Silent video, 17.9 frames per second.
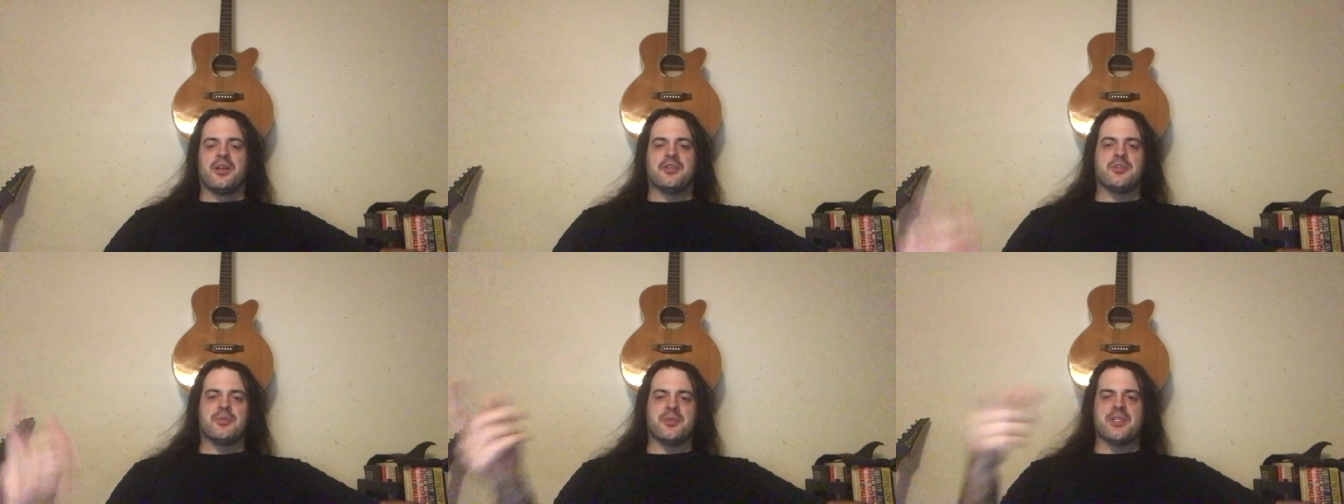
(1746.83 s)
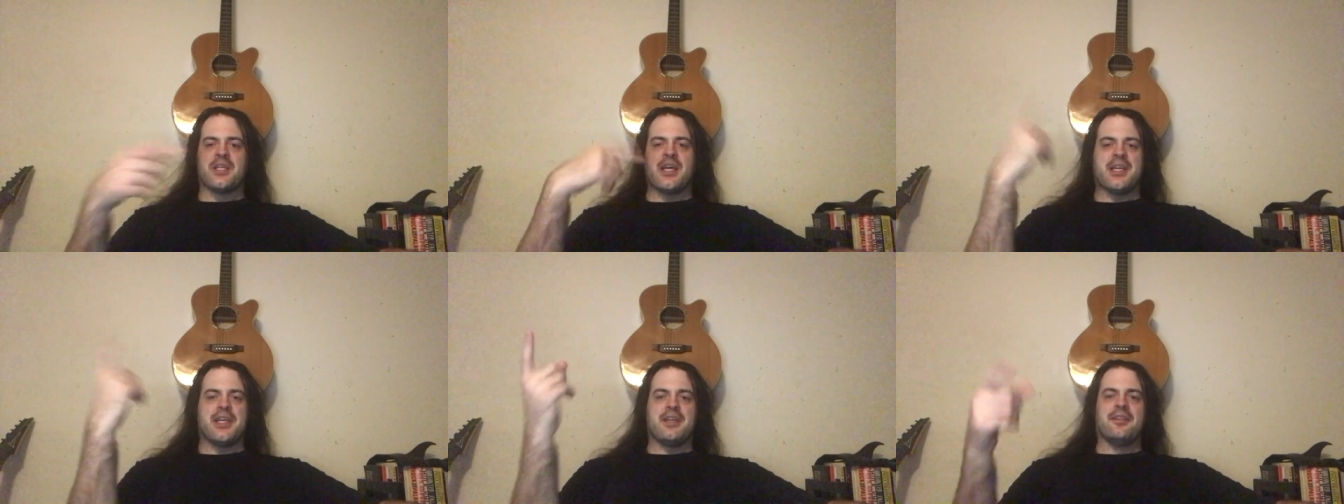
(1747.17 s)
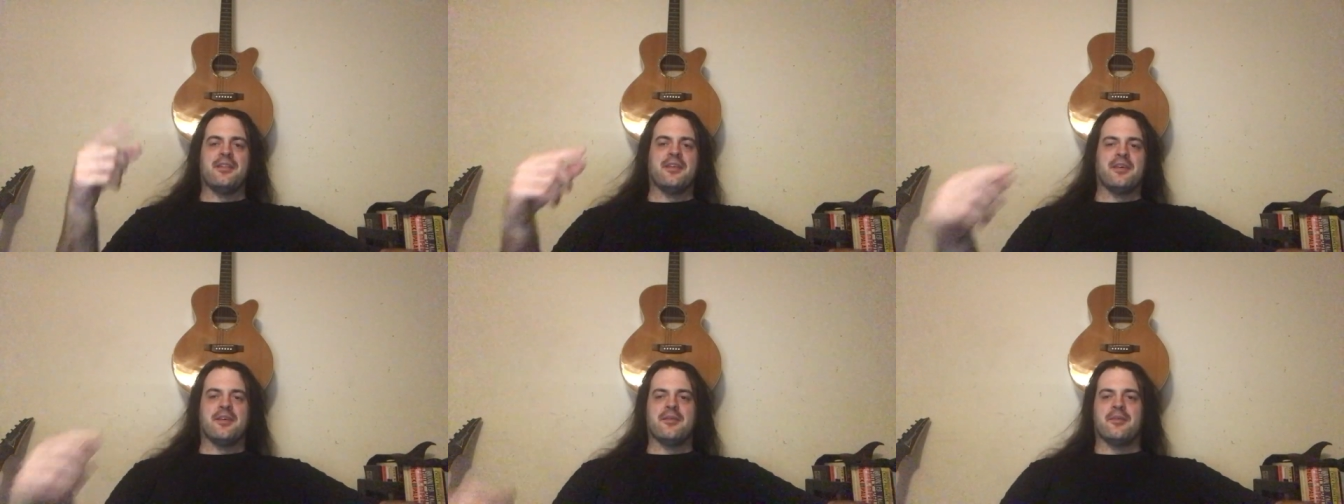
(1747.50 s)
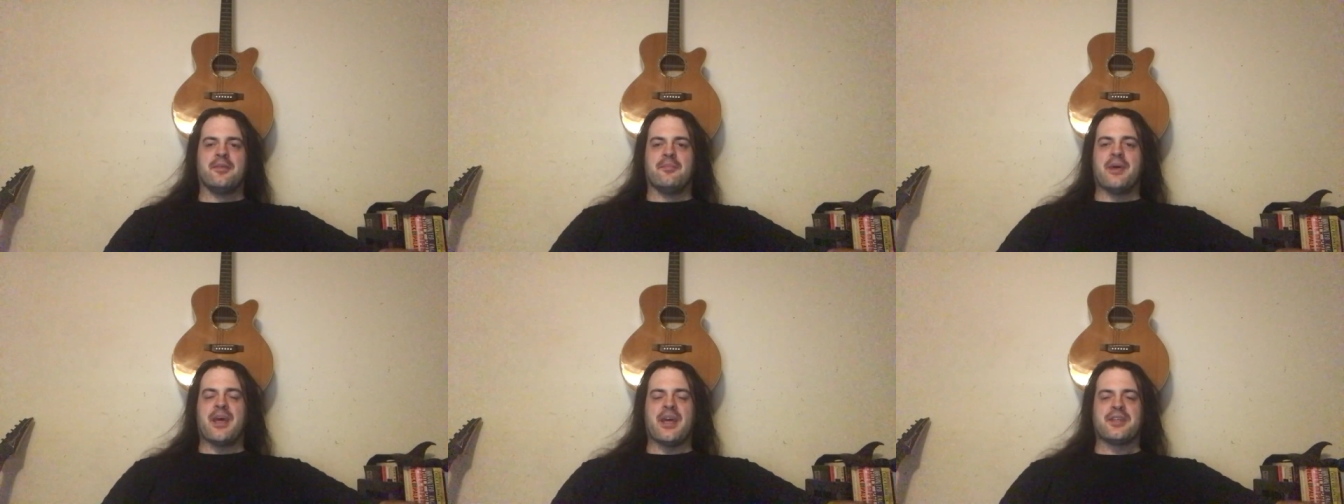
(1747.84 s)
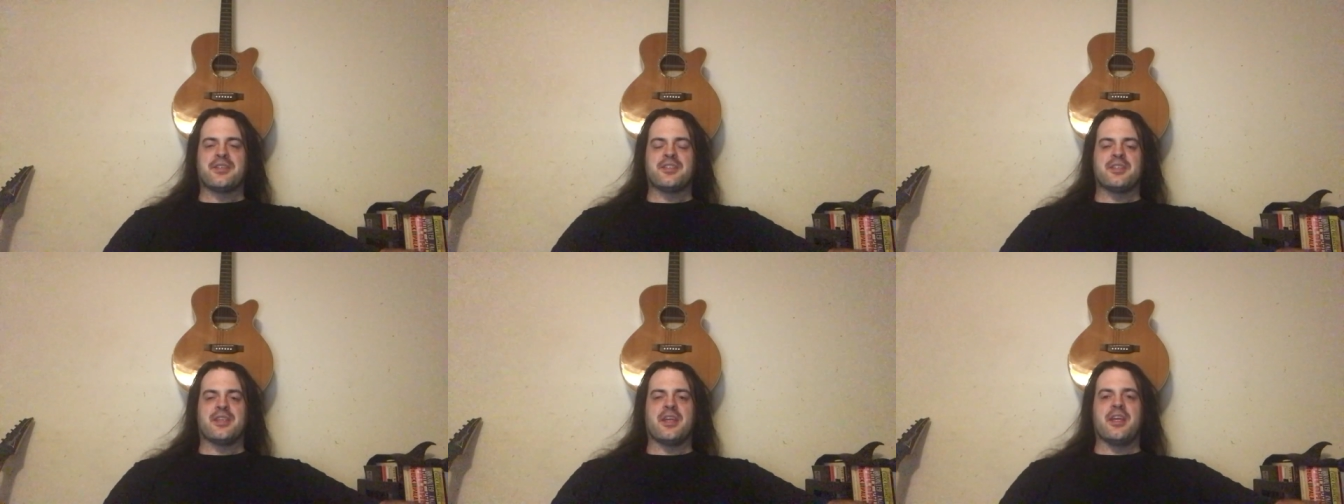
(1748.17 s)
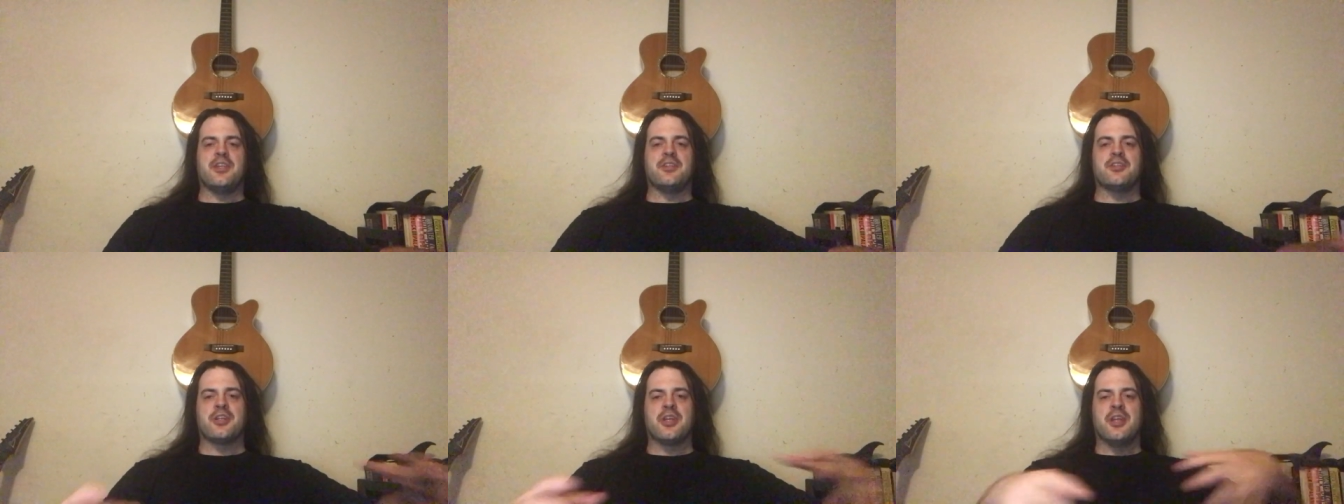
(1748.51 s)
Uh, she was not in the the
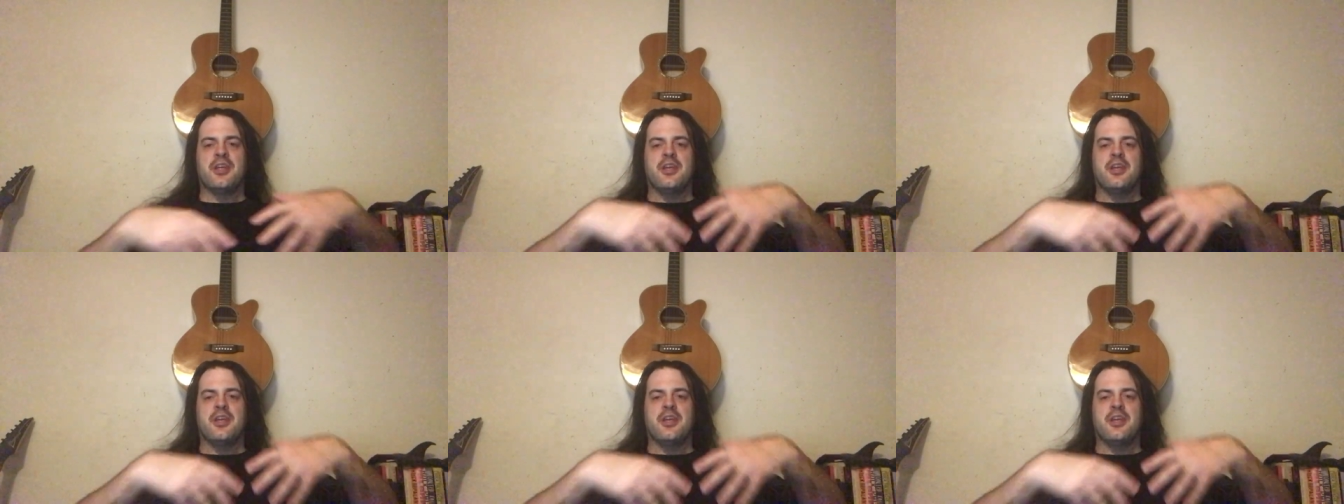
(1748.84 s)
backstage